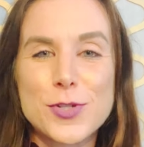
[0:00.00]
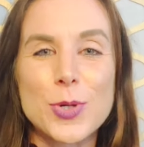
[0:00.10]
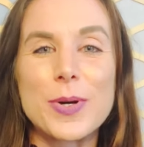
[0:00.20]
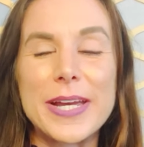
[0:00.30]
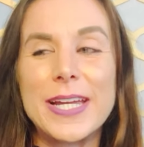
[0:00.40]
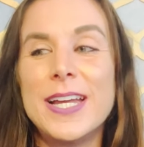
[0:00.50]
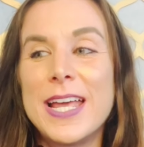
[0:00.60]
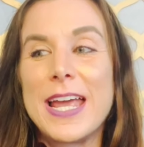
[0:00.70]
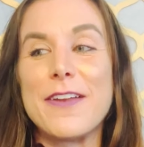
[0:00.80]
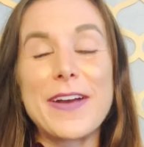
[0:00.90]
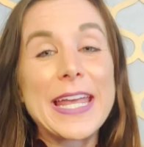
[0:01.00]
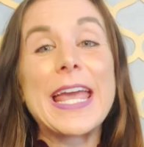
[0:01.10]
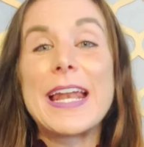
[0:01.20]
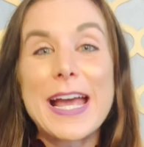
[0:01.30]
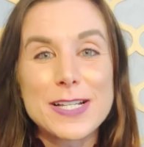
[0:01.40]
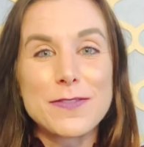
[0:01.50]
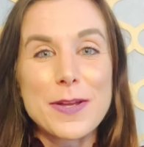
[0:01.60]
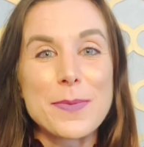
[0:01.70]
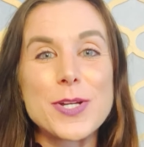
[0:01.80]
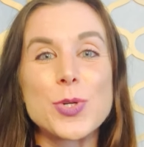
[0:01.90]
joy and if I can't
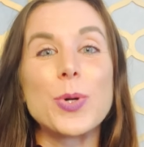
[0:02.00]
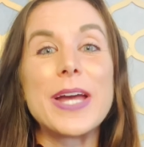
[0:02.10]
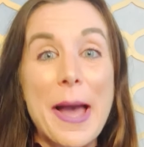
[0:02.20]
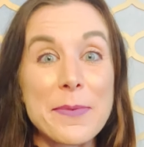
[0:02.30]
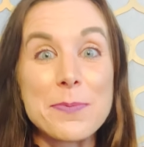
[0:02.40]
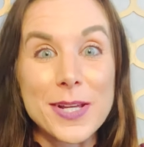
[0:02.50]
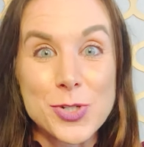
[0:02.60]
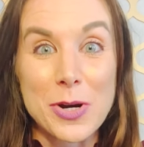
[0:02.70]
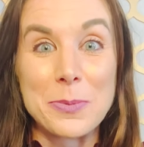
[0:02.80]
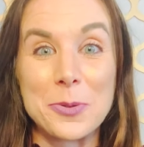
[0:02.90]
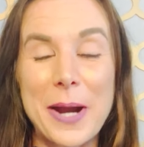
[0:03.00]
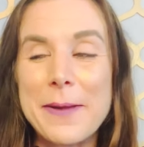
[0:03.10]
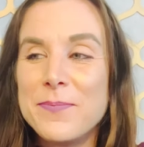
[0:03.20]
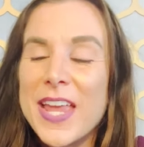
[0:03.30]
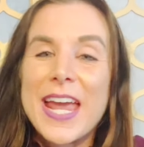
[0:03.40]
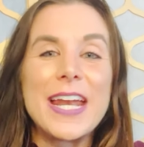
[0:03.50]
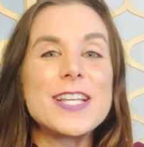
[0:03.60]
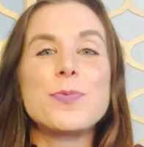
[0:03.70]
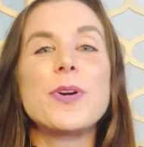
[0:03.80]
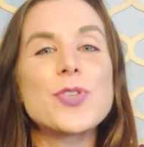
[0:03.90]
activate my joy, I'm in big trouble, right? And
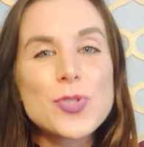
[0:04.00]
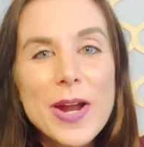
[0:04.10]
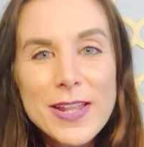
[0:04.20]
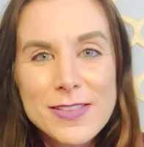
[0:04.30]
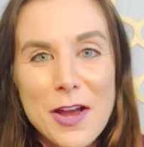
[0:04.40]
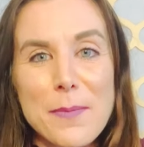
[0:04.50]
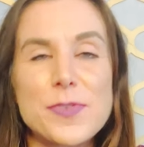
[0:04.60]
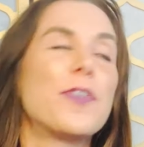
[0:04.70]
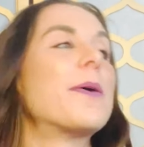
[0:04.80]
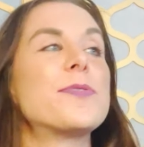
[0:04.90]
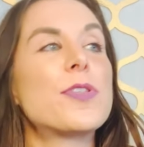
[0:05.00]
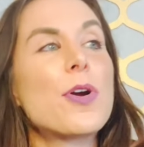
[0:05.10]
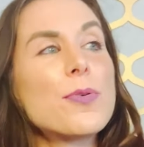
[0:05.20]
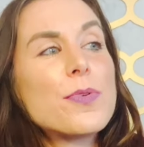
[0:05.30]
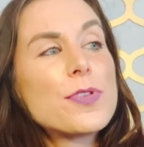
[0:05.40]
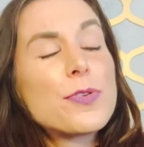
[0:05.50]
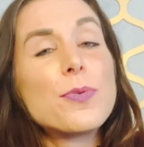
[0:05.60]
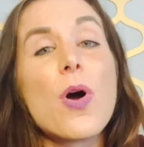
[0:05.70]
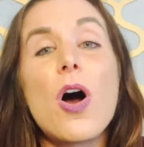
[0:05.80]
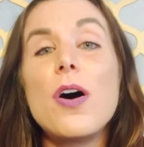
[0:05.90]
it's where strength comes from. So
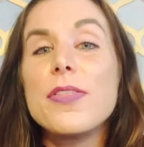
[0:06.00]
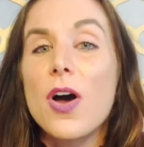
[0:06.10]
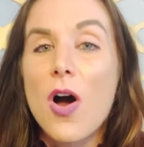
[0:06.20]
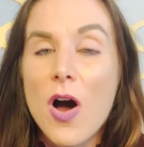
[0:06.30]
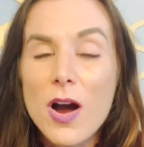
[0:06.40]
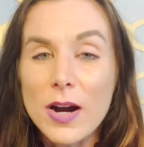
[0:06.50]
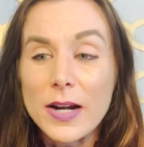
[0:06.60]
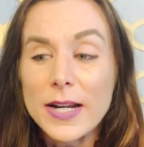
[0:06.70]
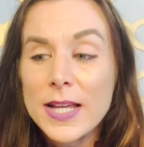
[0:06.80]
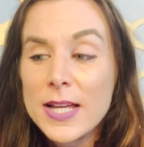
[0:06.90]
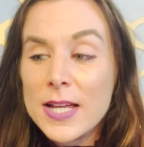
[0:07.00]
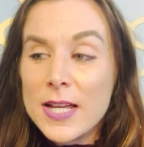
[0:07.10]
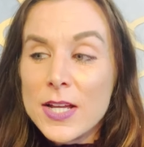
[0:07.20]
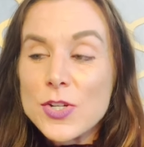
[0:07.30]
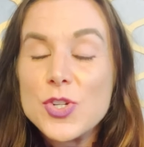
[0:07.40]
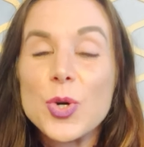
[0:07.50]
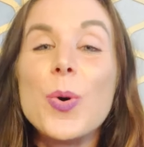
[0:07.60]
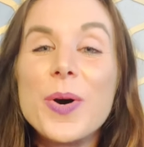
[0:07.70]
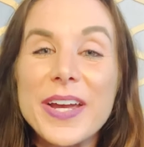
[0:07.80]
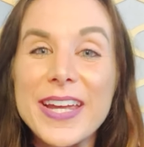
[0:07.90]
through all the hard
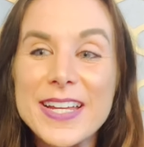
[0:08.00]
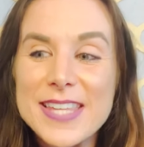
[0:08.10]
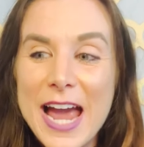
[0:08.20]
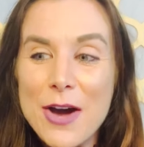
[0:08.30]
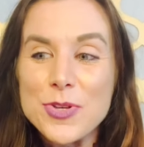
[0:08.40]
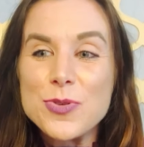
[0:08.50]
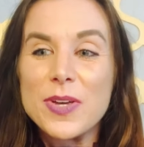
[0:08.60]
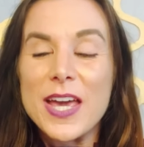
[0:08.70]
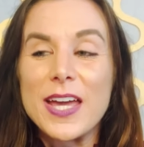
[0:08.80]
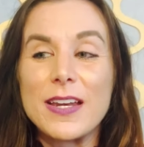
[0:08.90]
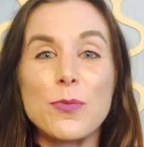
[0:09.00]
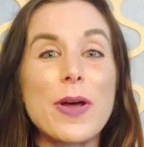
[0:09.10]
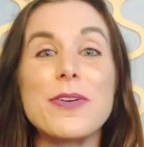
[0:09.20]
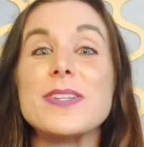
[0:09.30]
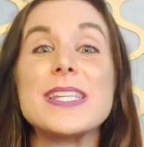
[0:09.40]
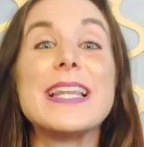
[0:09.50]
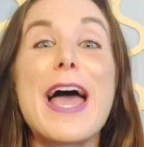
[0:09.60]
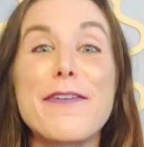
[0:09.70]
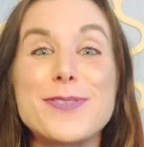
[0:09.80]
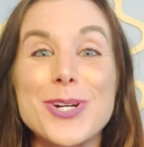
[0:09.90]
joy is how you can whether it's
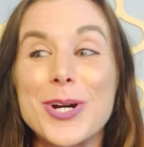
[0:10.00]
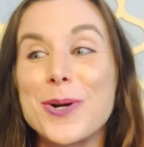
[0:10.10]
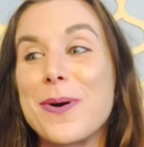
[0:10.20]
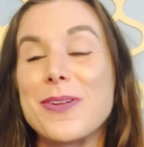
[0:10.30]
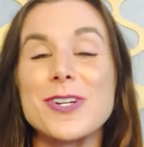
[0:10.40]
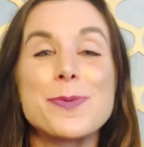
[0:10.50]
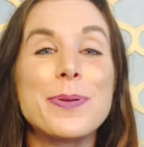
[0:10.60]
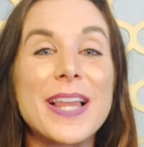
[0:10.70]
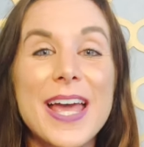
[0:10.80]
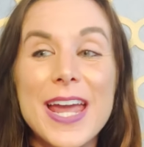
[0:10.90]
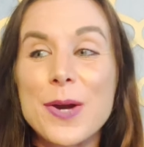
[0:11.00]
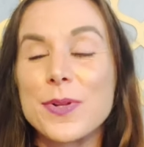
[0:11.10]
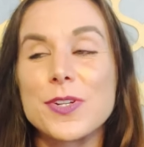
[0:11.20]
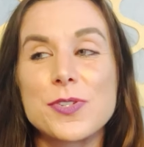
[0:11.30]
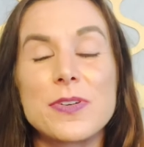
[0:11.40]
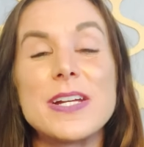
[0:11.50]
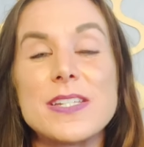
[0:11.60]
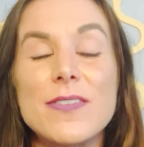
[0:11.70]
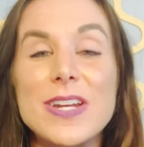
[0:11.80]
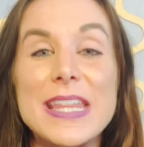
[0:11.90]
laughter, whether it's play, whether it's
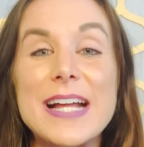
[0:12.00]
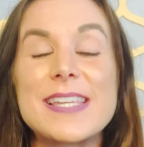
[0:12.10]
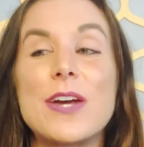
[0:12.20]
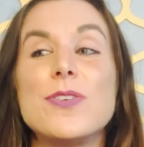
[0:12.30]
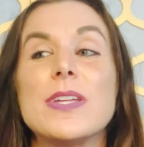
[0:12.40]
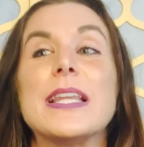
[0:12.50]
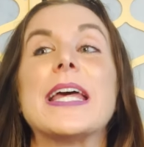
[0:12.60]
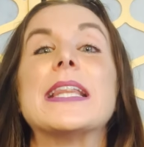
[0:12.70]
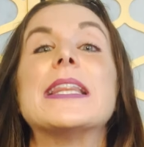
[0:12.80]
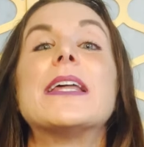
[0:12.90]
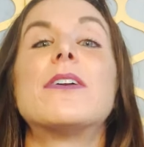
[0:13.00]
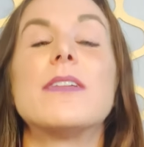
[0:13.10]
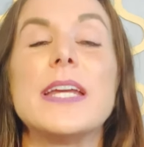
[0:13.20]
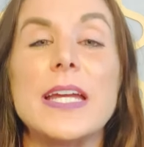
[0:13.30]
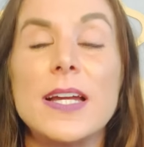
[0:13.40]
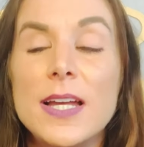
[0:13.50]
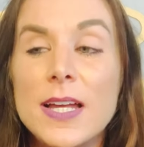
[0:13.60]
creativity, that's how you can like literally